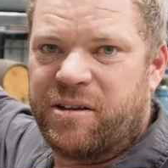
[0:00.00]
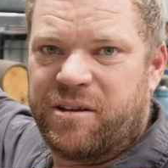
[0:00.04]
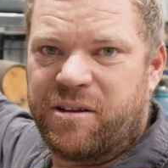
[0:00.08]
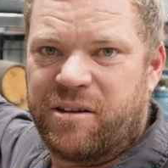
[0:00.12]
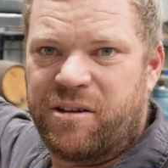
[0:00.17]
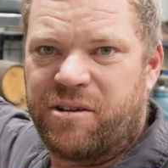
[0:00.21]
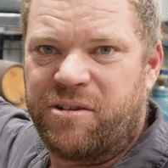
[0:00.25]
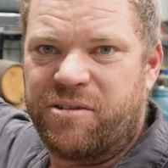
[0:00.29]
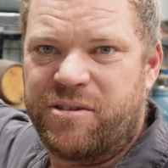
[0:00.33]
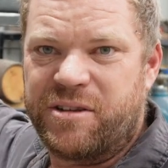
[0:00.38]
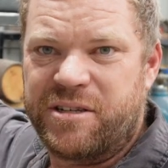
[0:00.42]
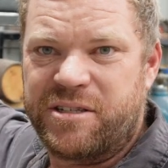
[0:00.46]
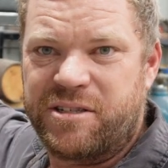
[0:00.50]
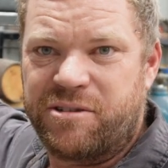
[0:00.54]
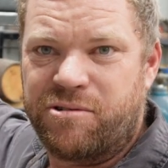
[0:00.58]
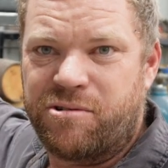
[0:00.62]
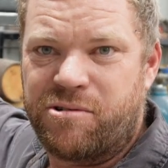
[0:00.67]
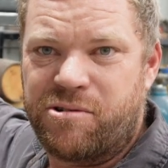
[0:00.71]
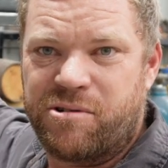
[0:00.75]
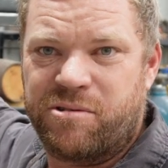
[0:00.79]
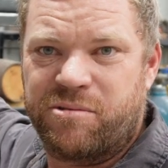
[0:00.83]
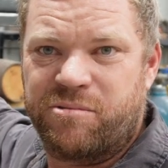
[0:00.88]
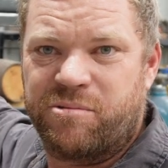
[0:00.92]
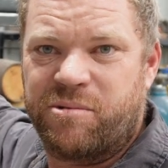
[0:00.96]
on this
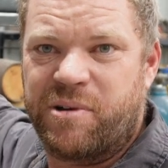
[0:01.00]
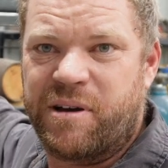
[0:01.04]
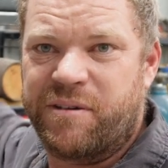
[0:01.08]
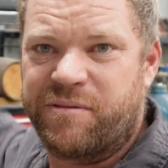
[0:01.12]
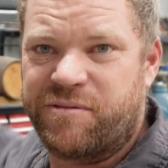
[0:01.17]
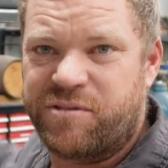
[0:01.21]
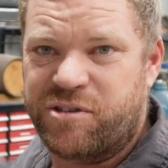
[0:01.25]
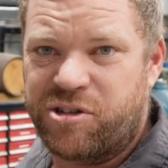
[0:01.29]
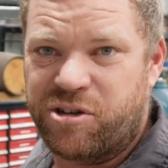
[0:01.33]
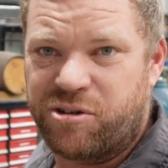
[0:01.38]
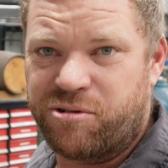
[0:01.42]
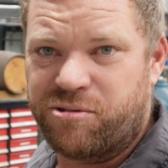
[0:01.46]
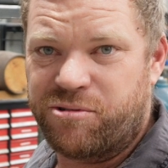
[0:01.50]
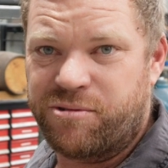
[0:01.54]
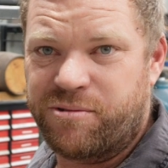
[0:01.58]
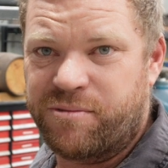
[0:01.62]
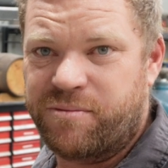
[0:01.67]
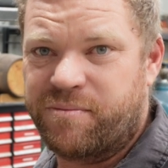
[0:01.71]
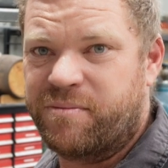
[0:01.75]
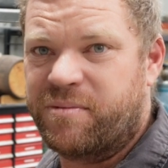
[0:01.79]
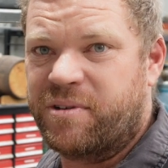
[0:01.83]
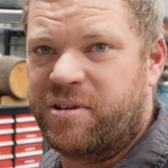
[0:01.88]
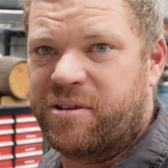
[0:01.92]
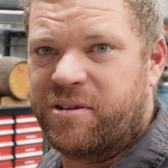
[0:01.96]
door we have two,
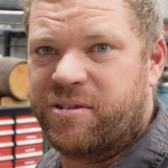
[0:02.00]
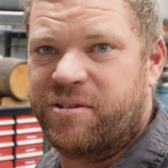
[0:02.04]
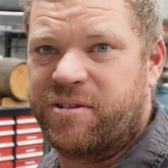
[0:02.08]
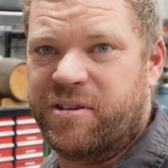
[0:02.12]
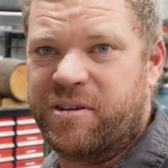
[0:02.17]
because